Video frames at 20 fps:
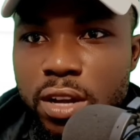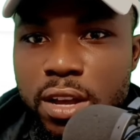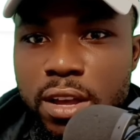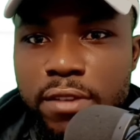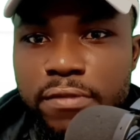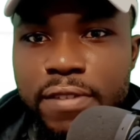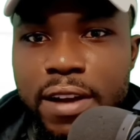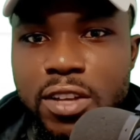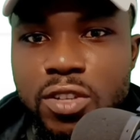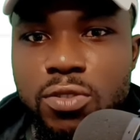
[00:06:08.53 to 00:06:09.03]

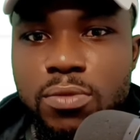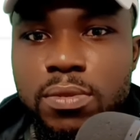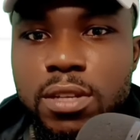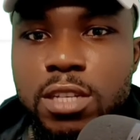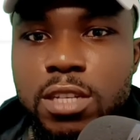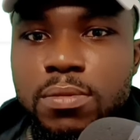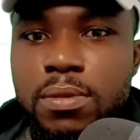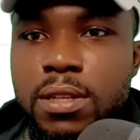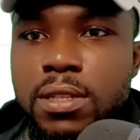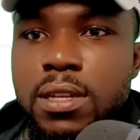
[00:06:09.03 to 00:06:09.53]
If I zoom
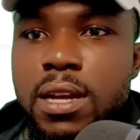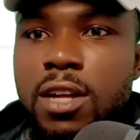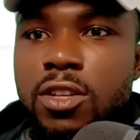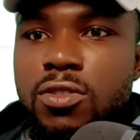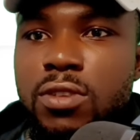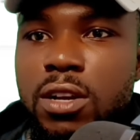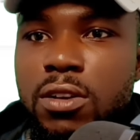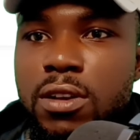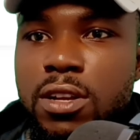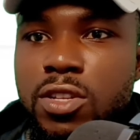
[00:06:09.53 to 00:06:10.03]
this place
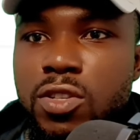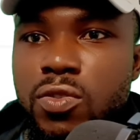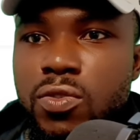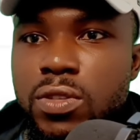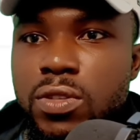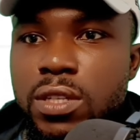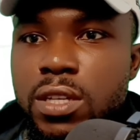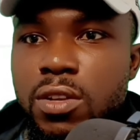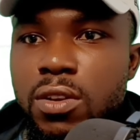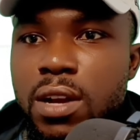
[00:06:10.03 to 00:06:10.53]
out, you're going
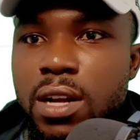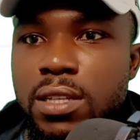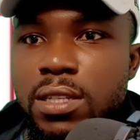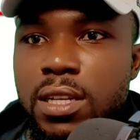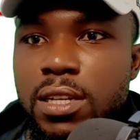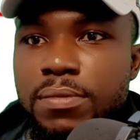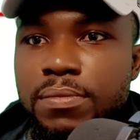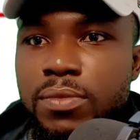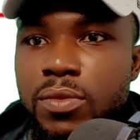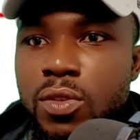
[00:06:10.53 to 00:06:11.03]
to see, look
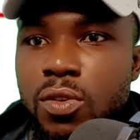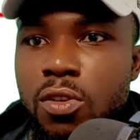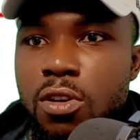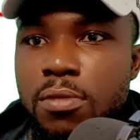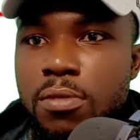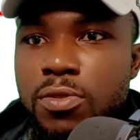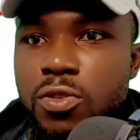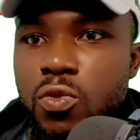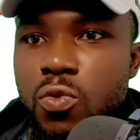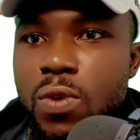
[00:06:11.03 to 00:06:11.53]
at it,
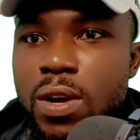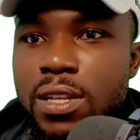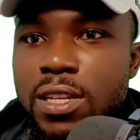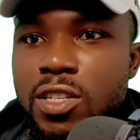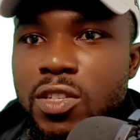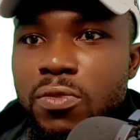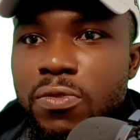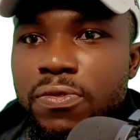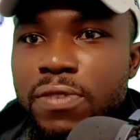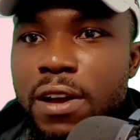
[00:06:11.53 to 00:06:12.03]
up to
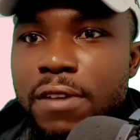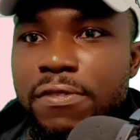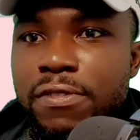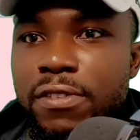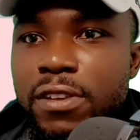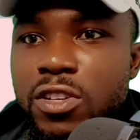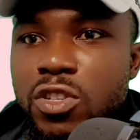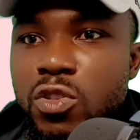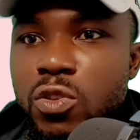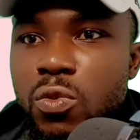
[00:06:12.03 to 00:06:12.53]

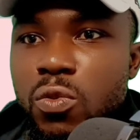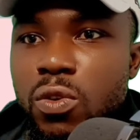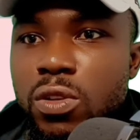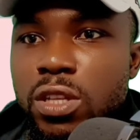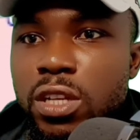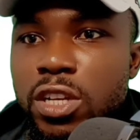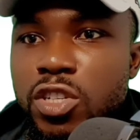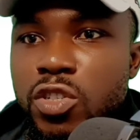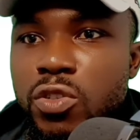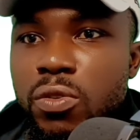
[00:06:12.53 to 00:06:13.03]
1:5 risk
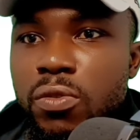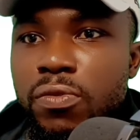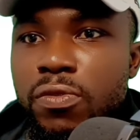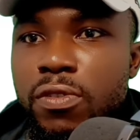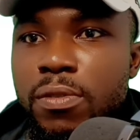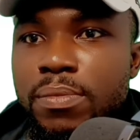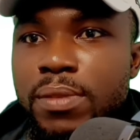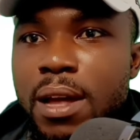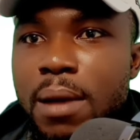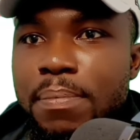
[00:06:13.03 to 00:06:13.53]
reward ratio
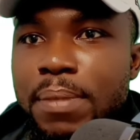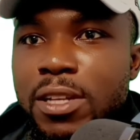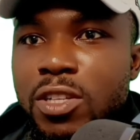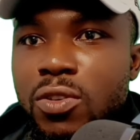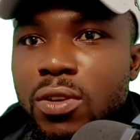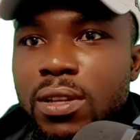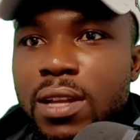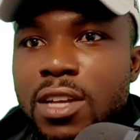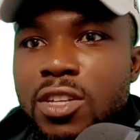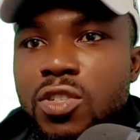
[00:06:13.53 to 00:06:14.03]
from that
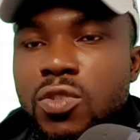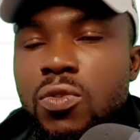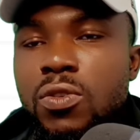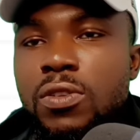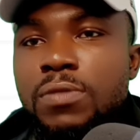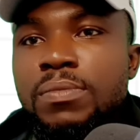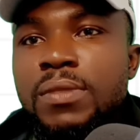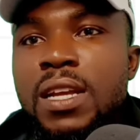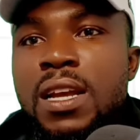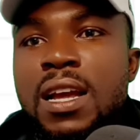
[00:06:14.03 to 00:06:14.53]
particular
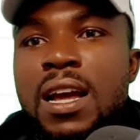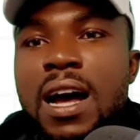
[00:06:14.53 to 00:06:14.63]
zone.